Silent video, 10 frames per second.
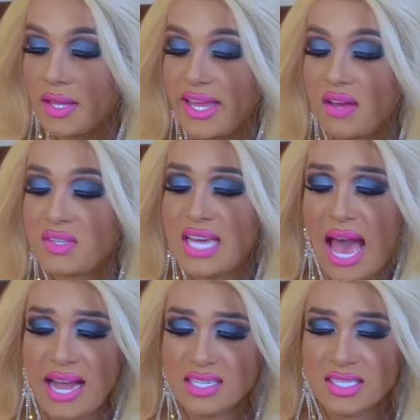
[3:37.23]
They have
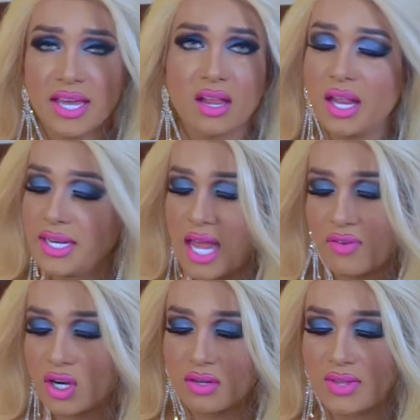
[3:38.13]
tag sale,
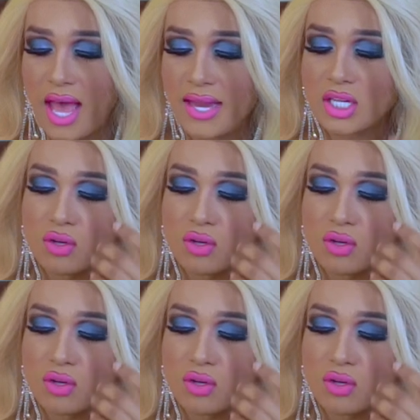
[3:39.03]
never heard of that.